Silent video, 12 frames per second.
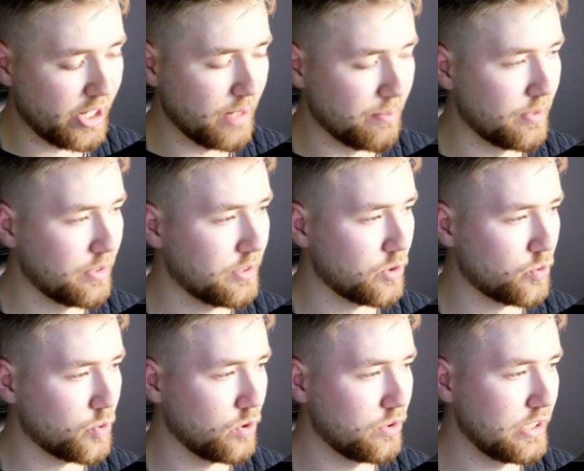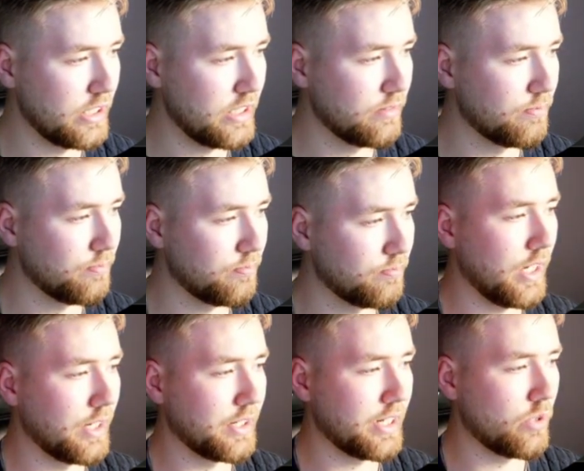time control D,
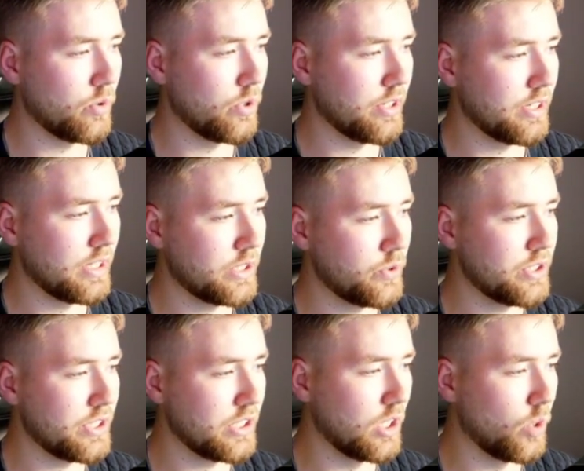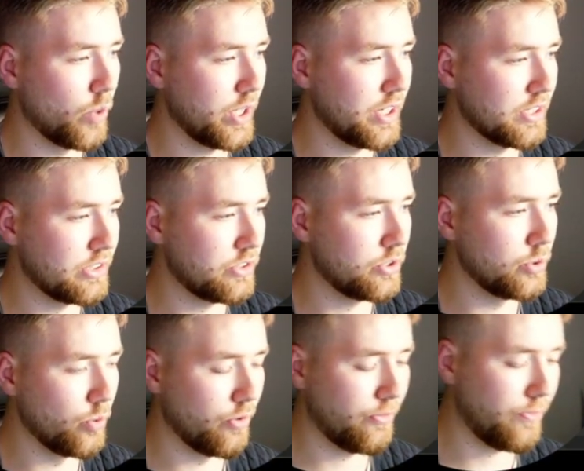and here increase the glow radius
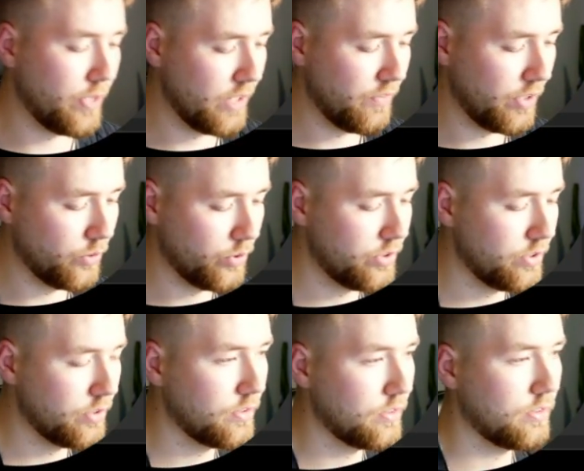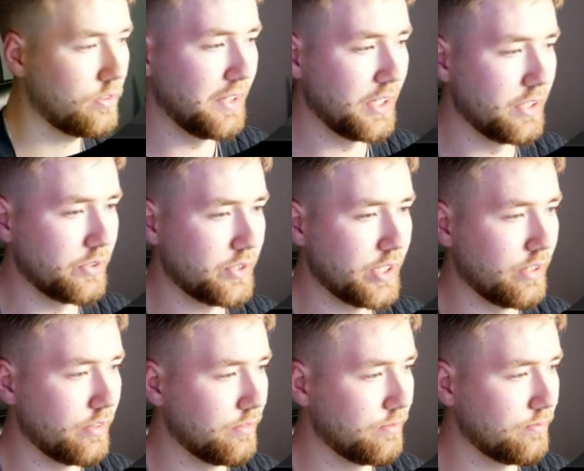to five hundred, and then you
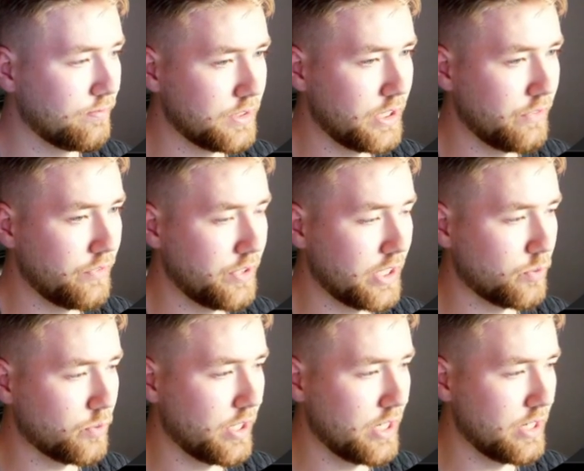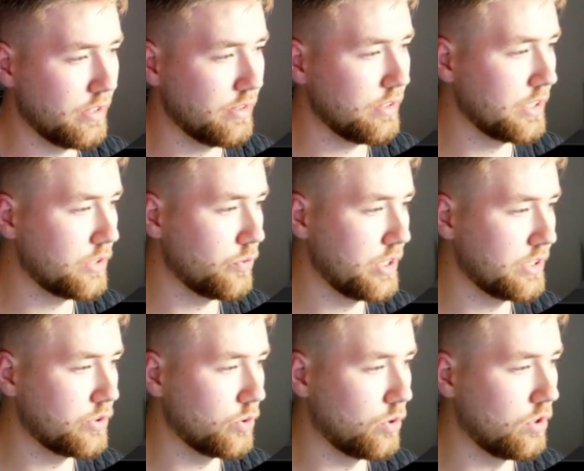can see if you guys want to
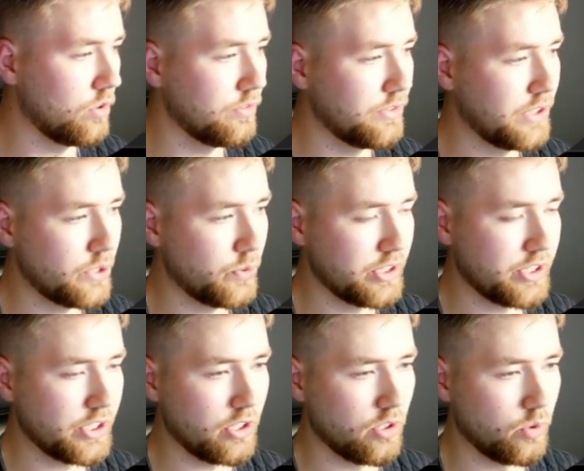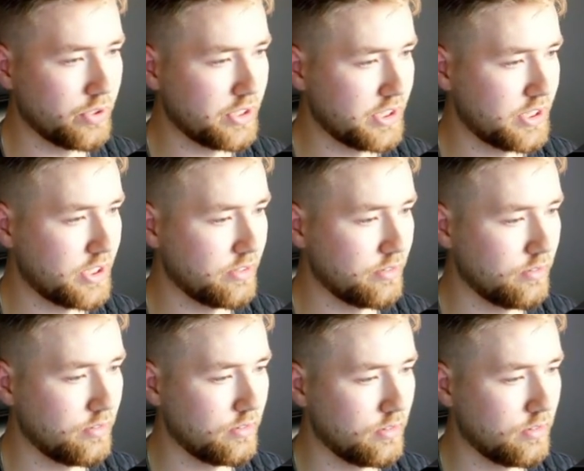increase or decrease the glow intensity.